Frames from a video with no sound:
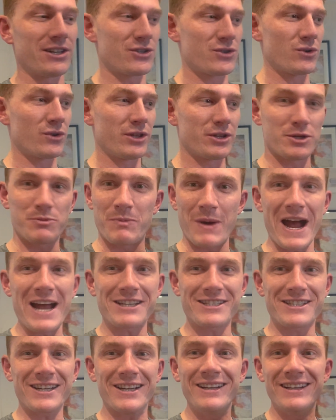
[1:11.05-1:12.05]
So there's
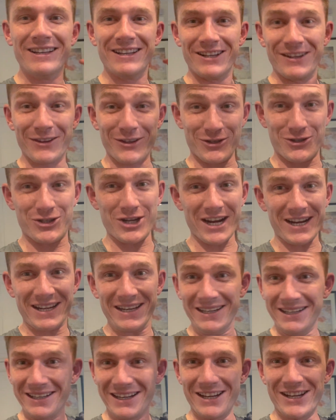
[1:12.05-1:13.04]
pasta, there's
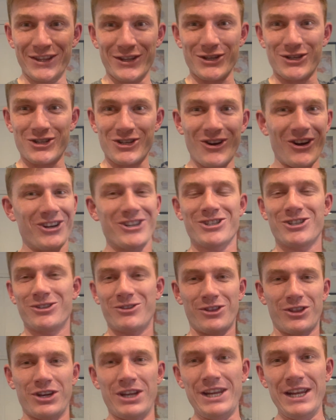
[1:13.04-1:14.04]
chicken, and there's sauce.
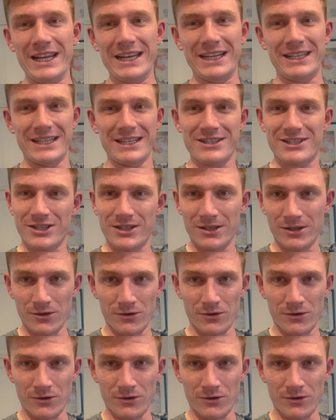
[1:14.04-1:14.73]
3 ingredients.